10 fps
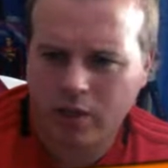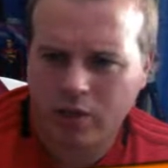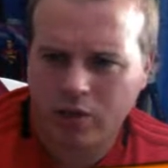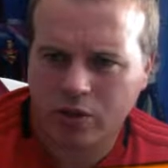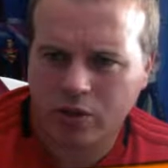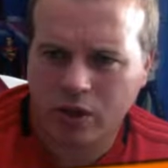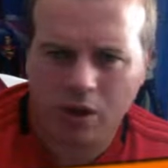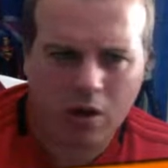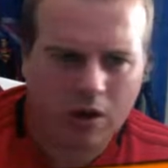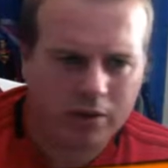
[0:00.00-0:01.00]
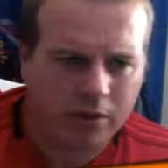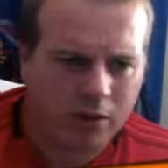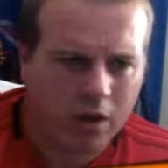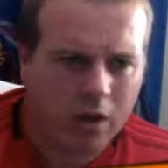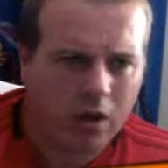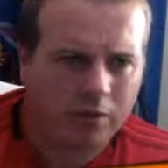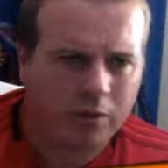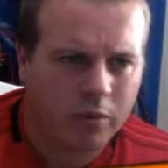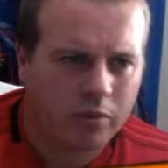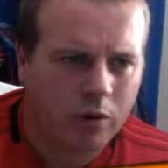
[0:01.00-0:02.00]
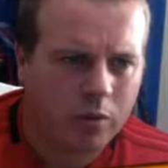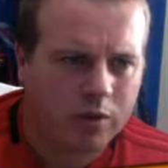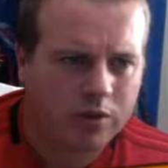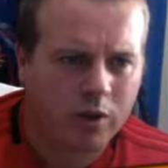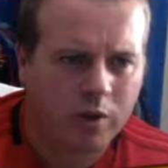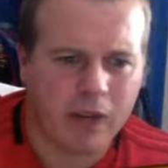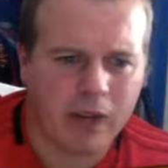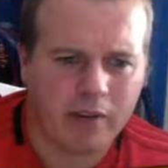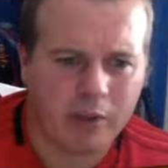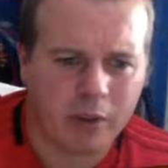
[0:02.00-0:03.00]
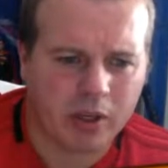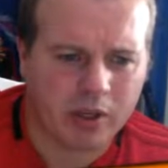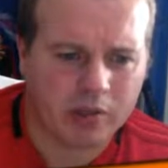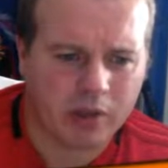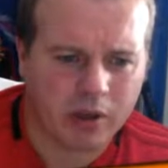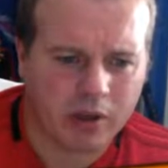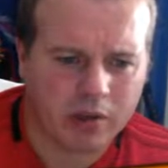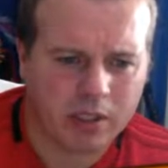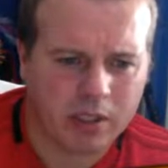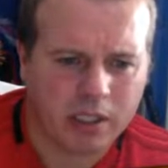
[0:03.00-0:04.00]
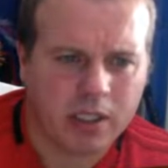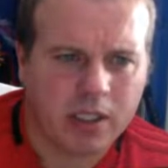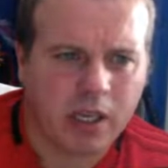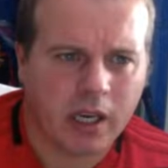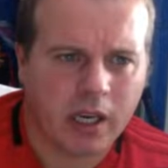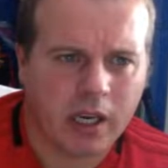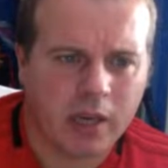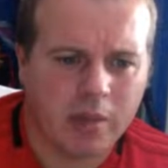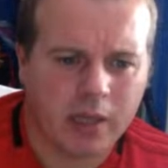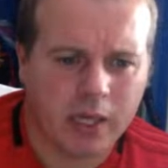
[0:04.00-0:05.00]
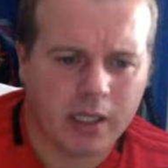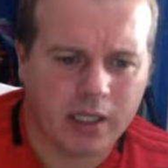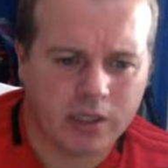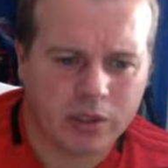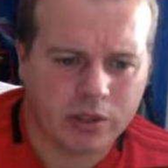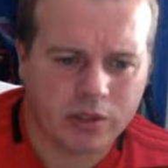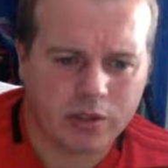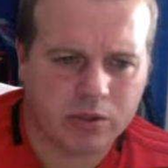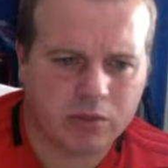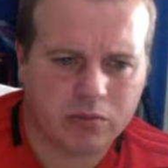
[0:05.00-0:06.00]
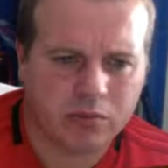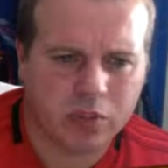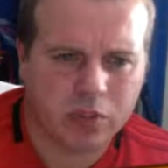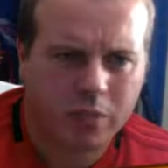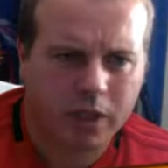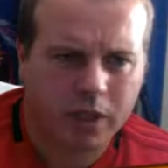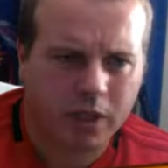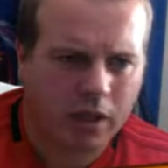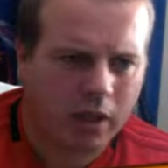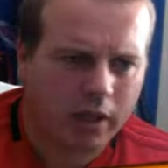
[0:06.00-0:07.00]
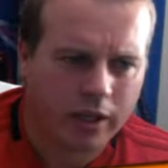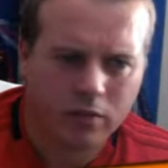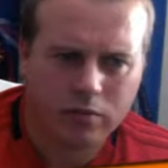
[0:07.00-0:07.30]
Just awful performance from everybody involved, and just something I